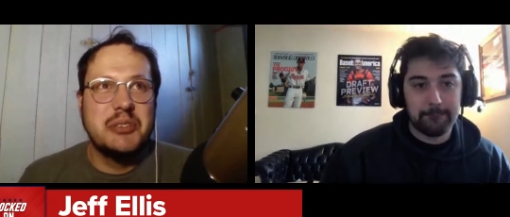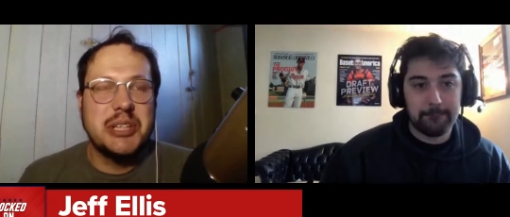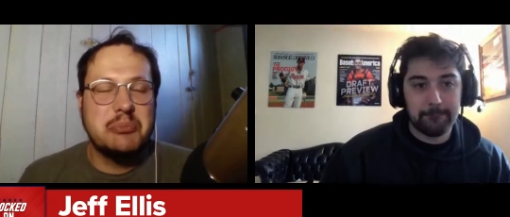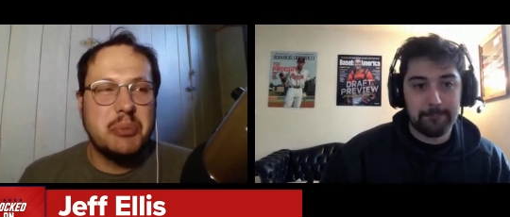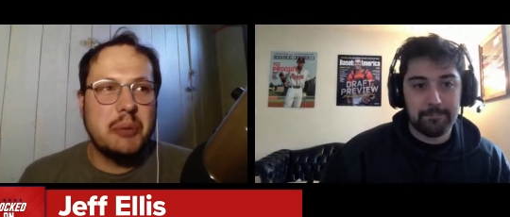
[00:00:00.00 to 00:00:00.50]

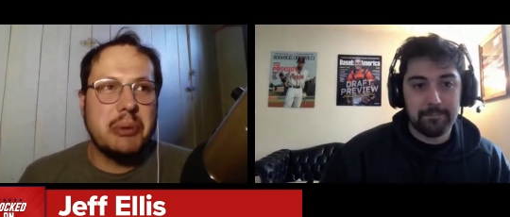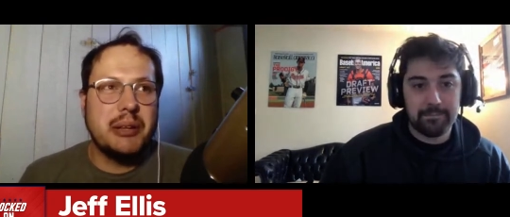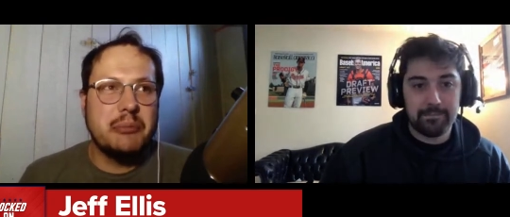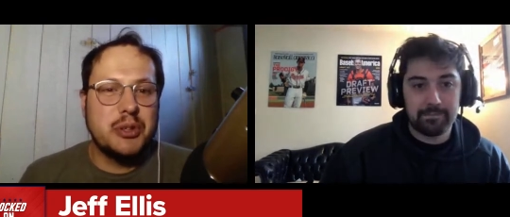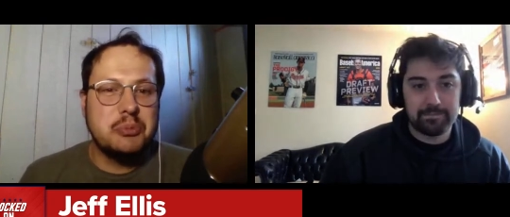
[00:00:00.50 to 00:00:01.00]
Speaker 1: we could b-
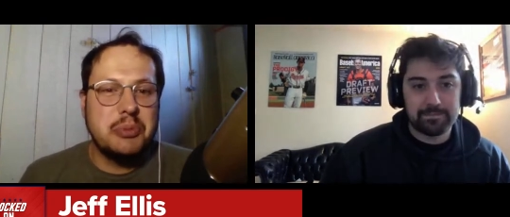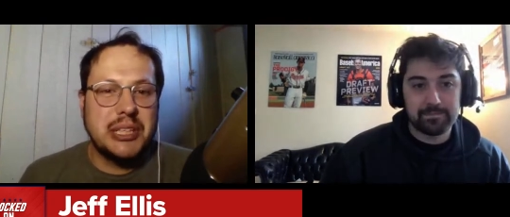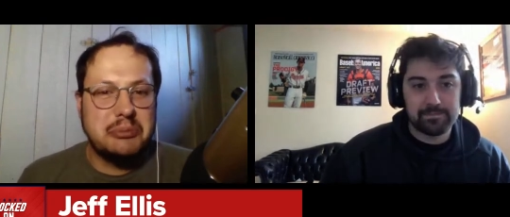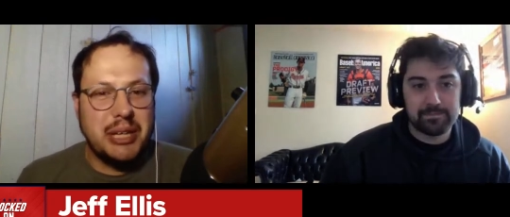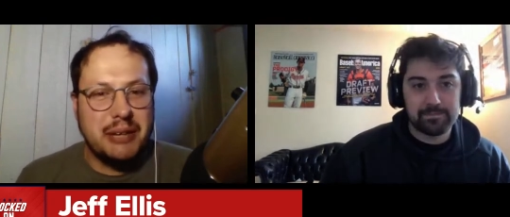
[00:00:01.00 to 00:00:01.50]
probably both
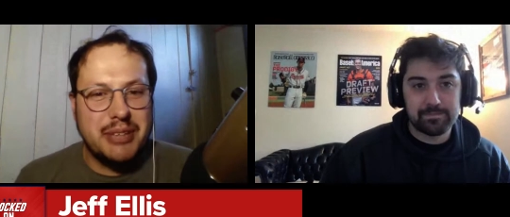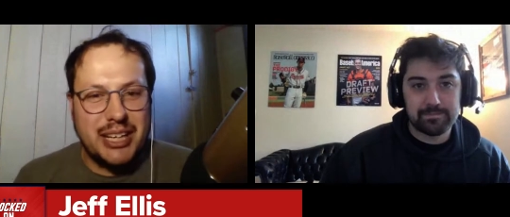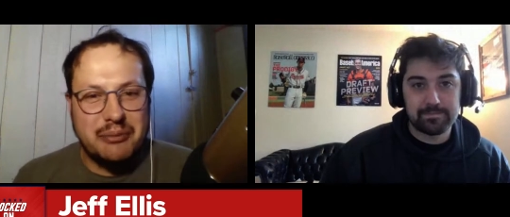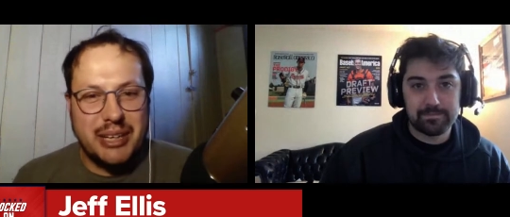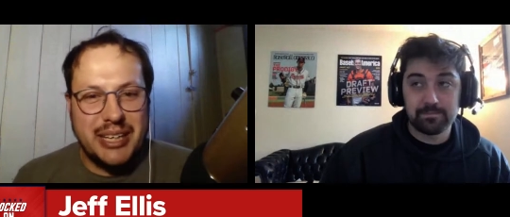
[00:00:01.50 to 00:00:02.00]
spend some time
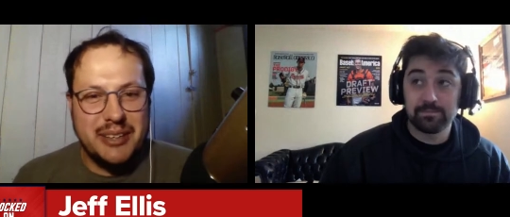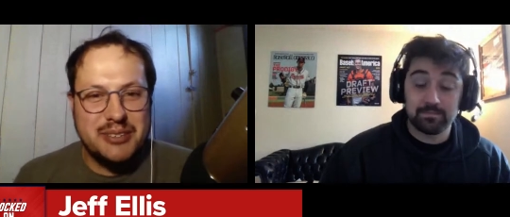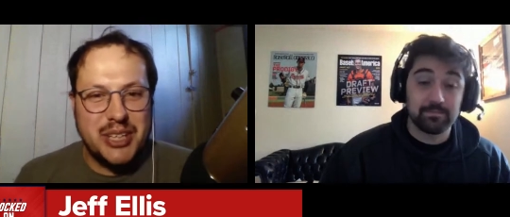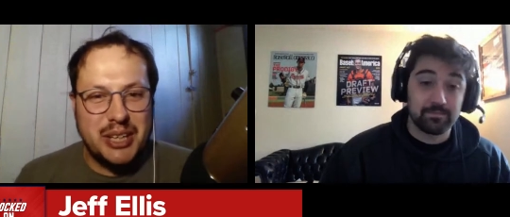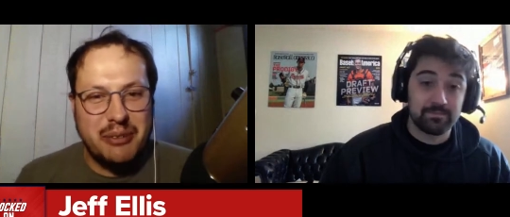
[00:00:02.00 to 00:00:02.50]
talking about
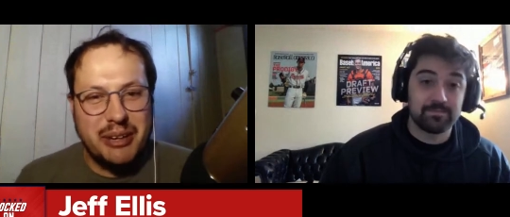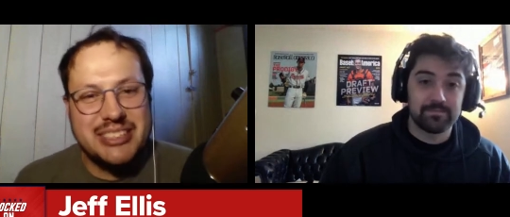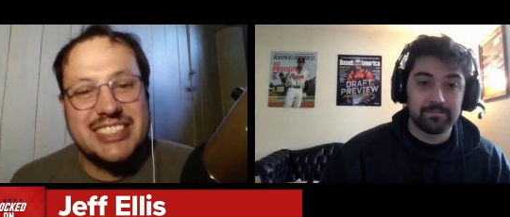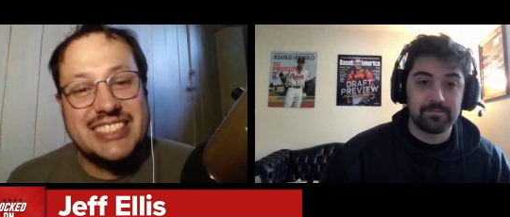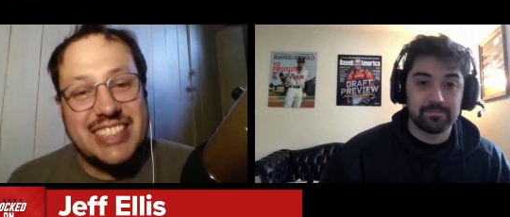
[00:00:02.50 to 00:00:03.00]
him. So
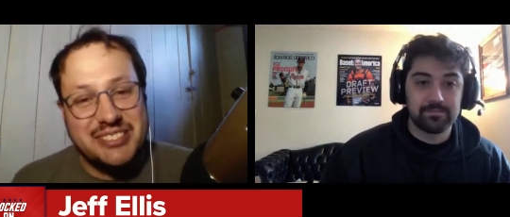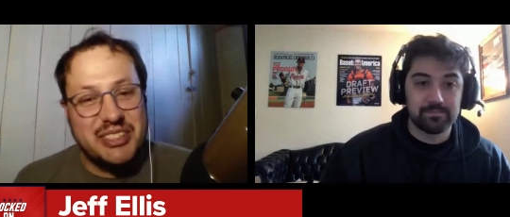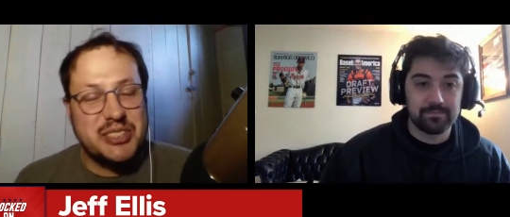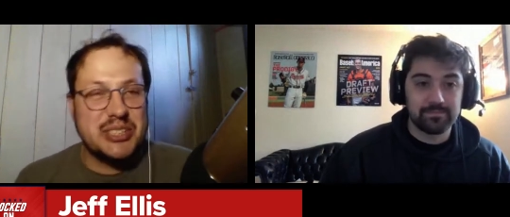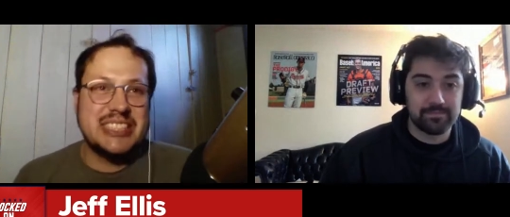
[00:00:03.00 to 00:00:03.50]
Alabama's at least got
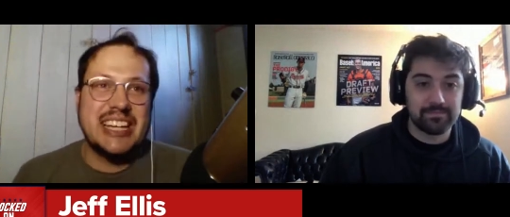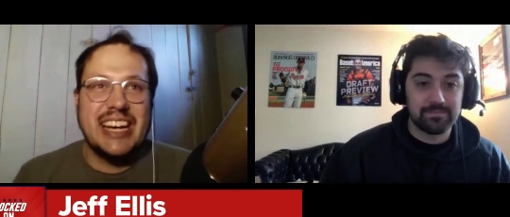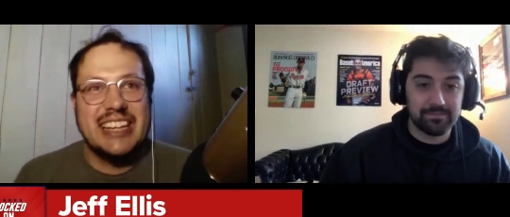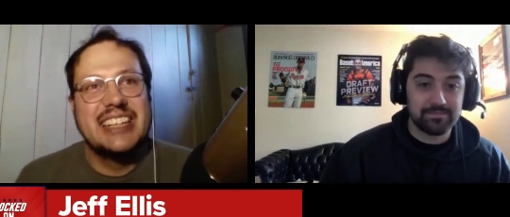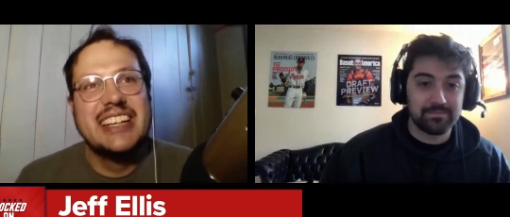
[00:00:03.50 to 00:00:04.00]
some interesting
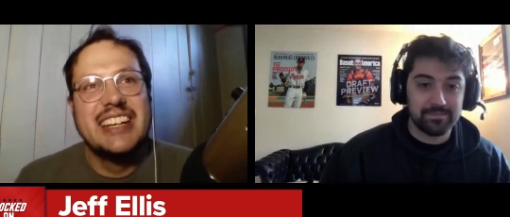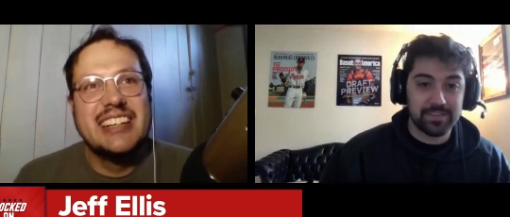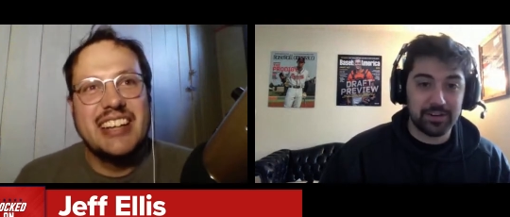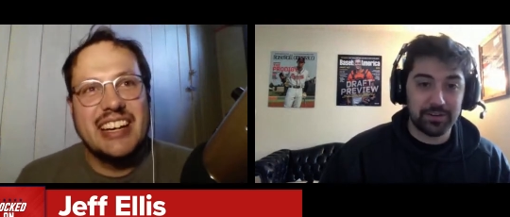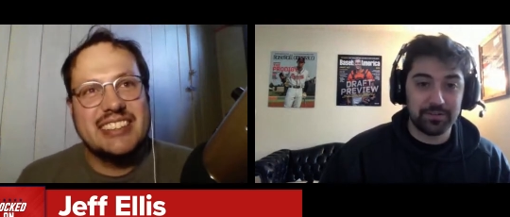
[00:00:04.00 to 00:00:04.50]
talent.
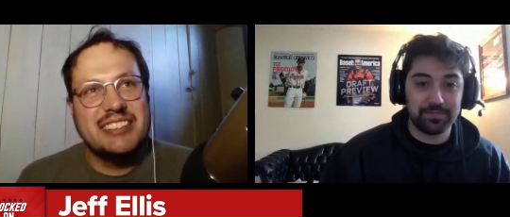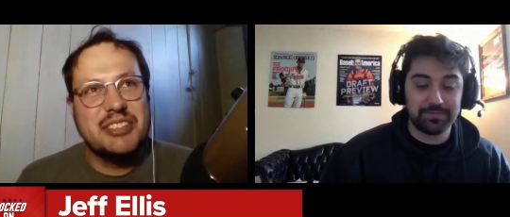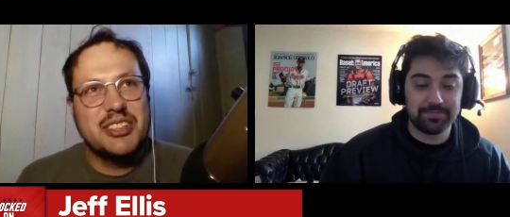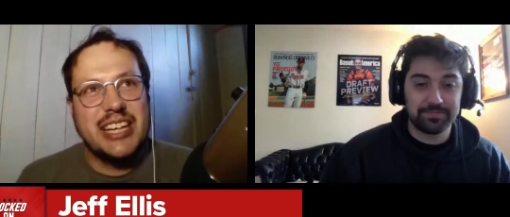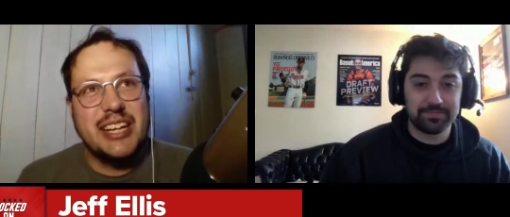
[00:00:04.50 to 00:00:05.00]
Not to,
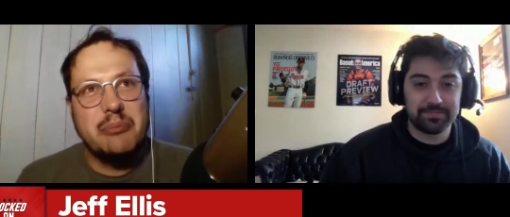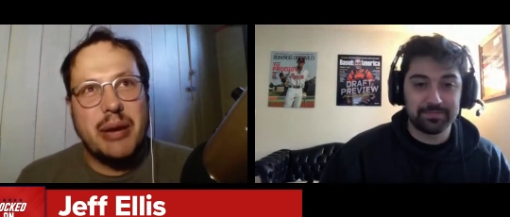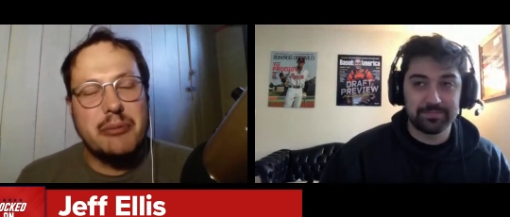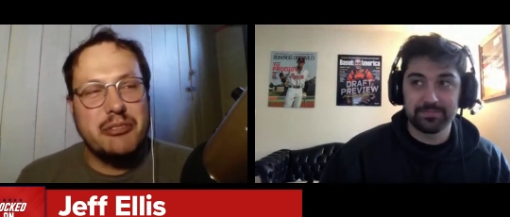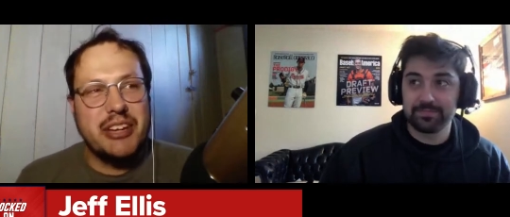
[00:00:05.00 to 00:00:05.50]
if there's any
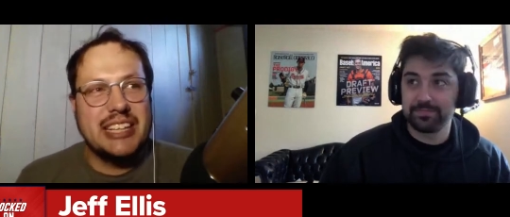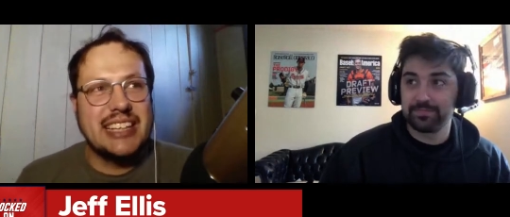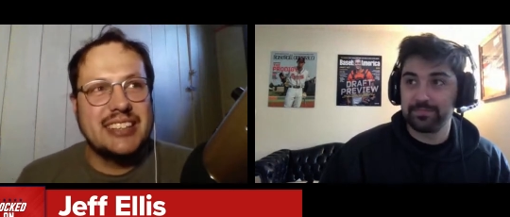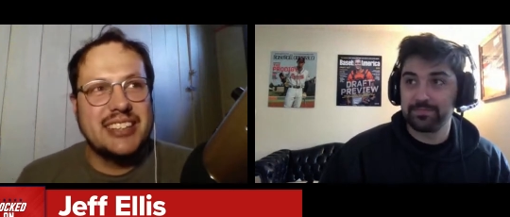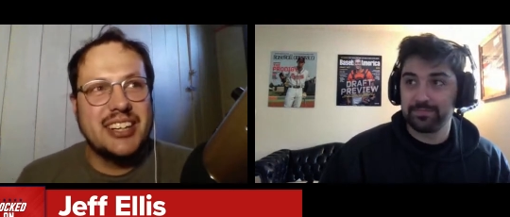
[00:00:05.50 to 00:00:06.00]
Bama
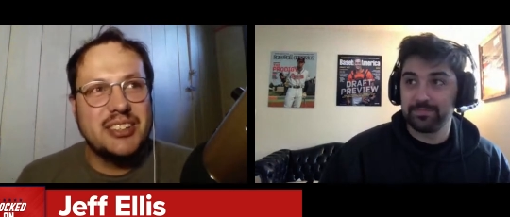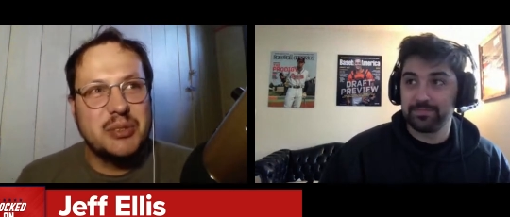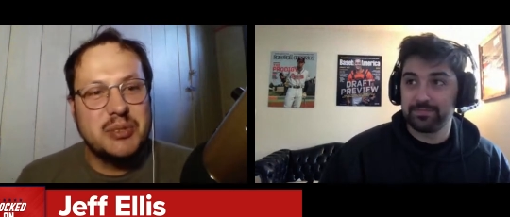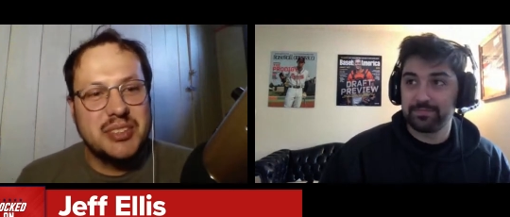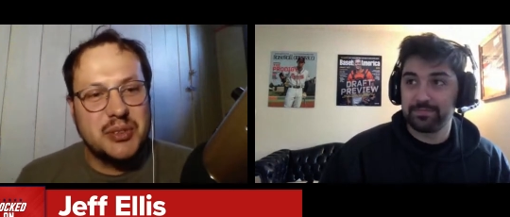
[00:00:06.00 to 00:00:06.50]
fans out there,
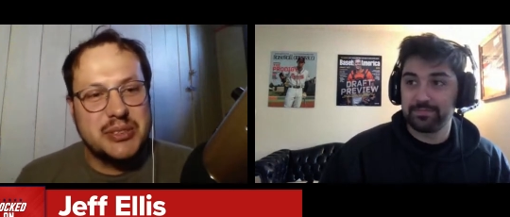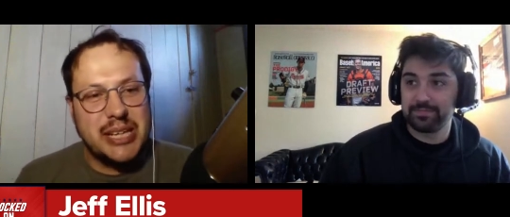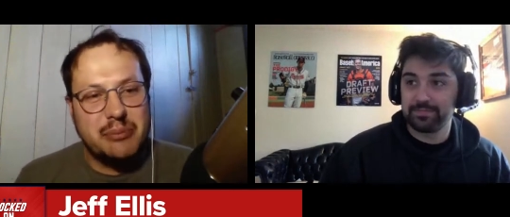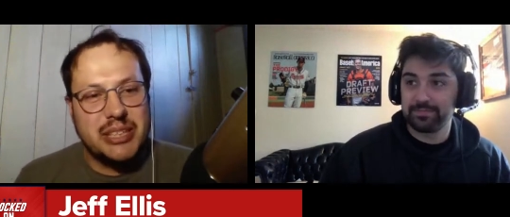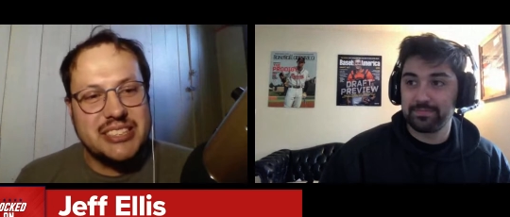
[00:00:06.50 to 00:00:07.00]
don't don't
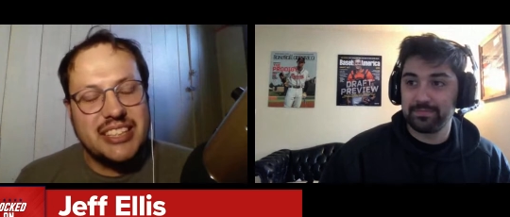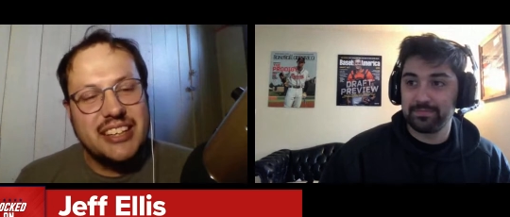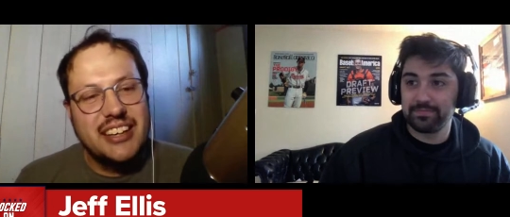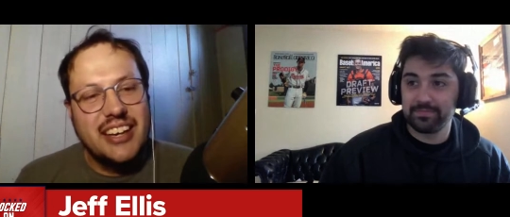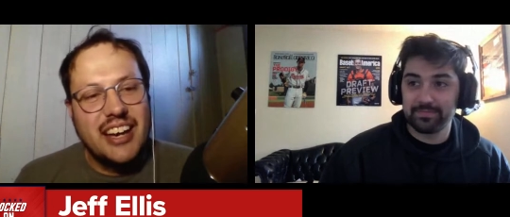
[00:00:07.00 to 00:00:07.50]
stop listening.